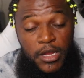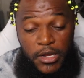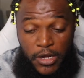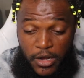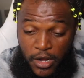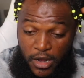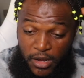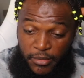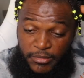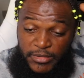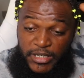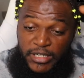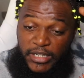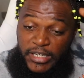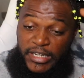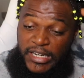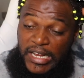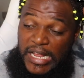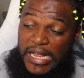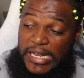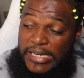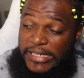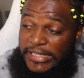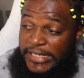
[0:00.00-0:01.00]
You know what I mean? Look
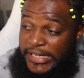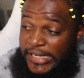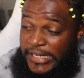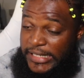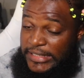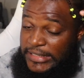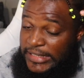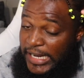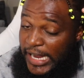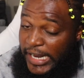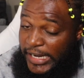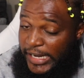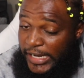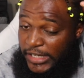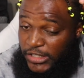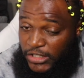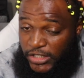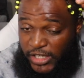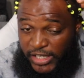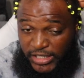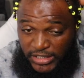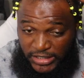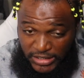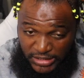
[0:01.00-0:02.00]
at all the kids, how they
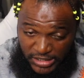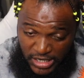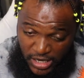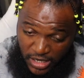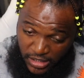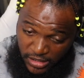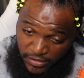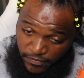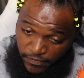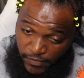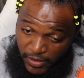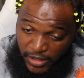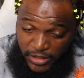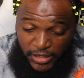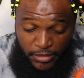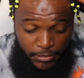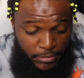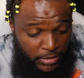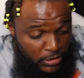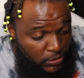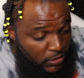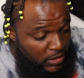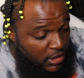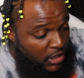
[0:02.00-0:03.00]
dress and all the
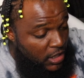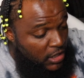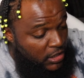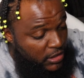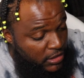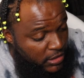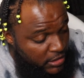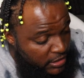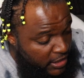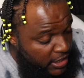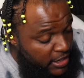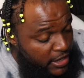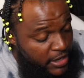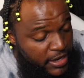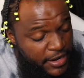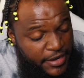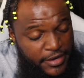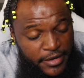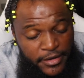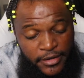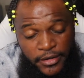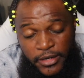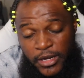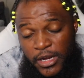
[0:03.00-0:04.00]
fucking blue colored and
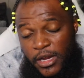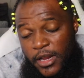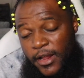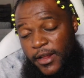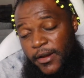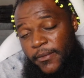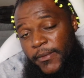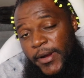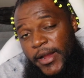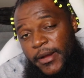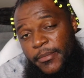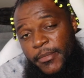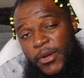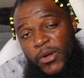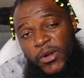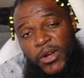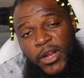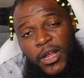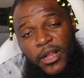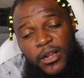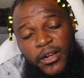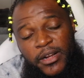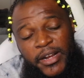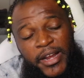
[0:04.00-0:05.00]
haired and rainbow
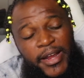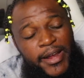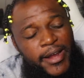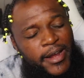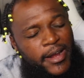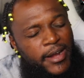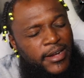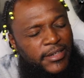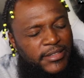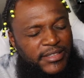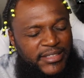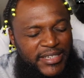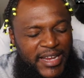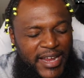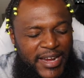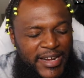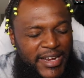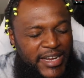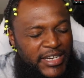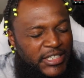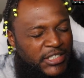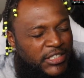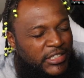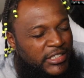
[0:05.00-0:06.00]
colored hair and
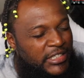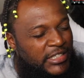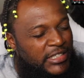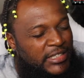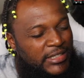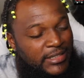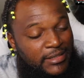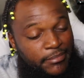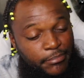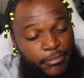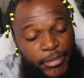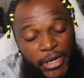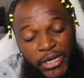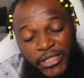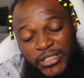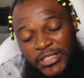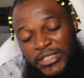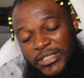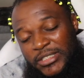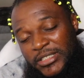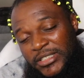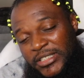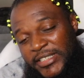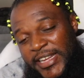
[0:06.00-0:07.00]
tight ass jeans and
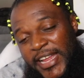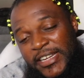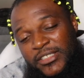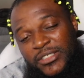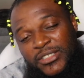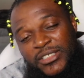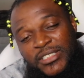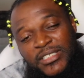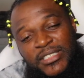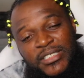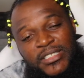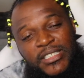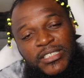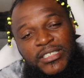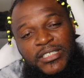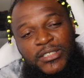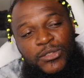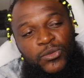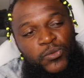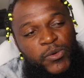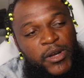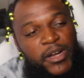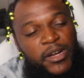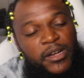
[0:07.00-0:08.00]
purses and satchels these
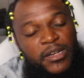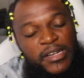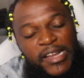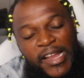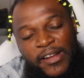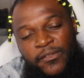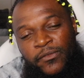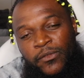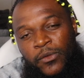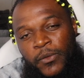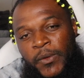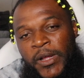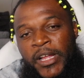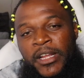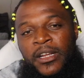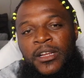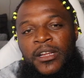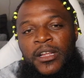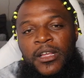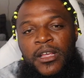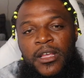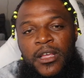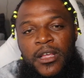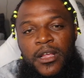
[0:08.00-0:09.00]
niggas is wearing, like for
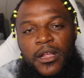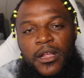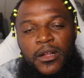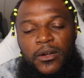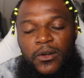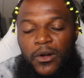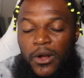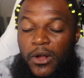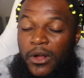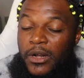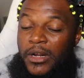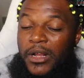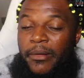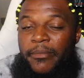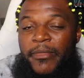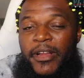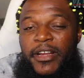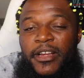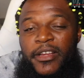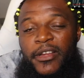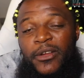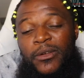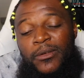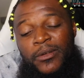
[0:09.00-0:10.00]
what? Growing up,
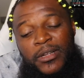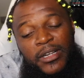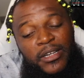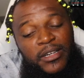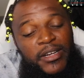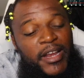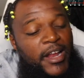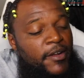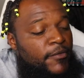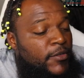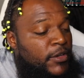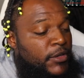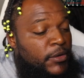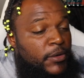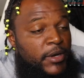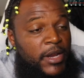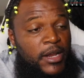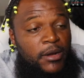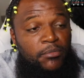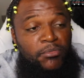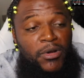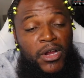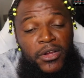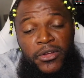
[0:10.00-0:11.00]
nigga, you could never
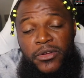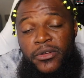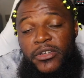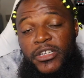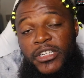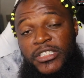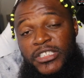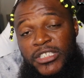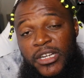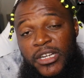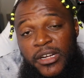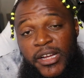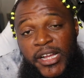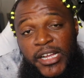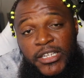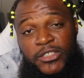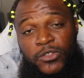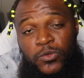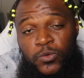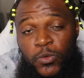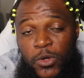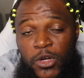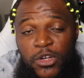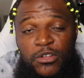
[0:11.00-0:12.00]
do that, bro. You could get your
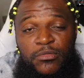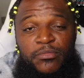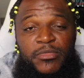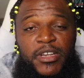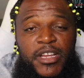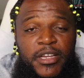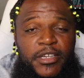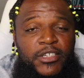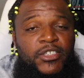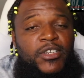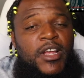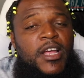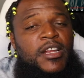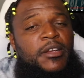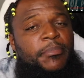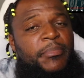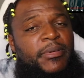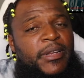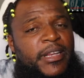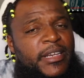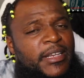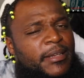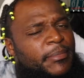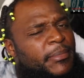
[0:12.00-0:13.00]
ass whooped, nigga, trying to
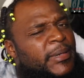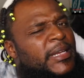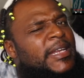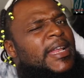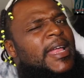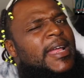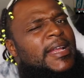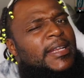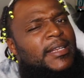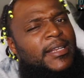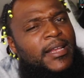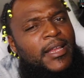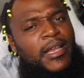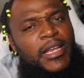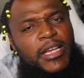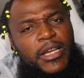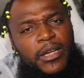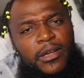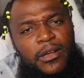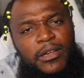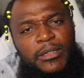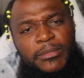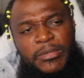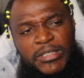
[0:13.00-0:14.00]
be like that.
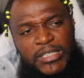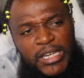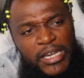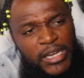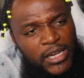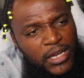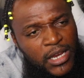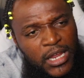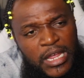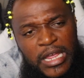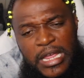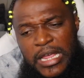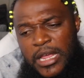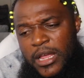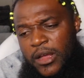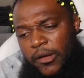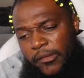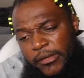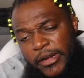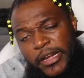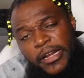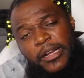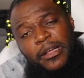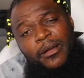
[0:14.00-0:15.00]
You know what I'm saying?
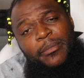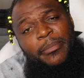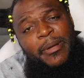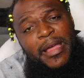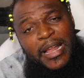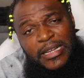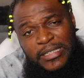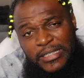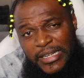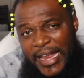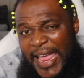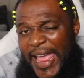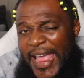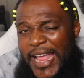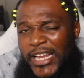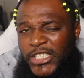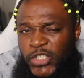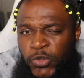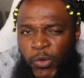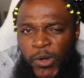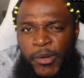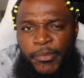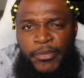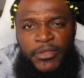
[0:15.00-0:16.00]
We need to go back to
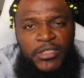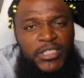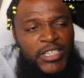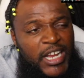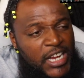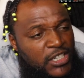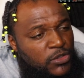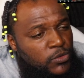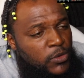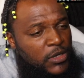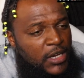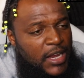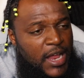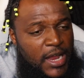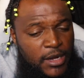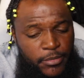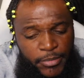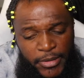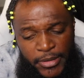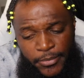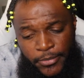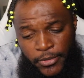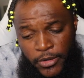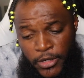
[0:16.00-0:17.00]
ass whippings. That's what a lot
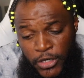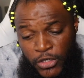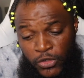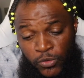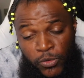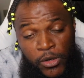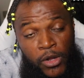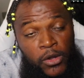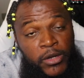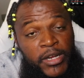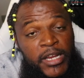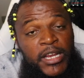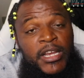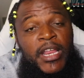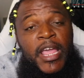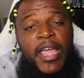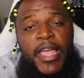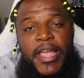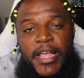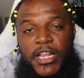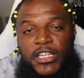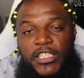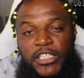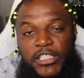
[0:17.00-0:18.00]
of people in this world need.
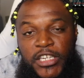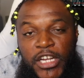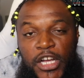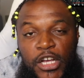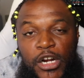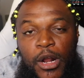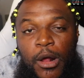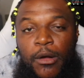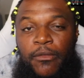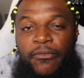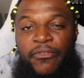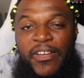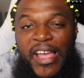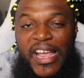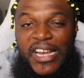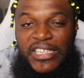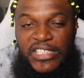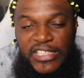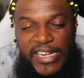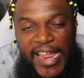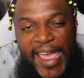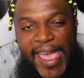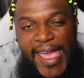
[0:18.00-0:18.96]
It's a good old-fashioned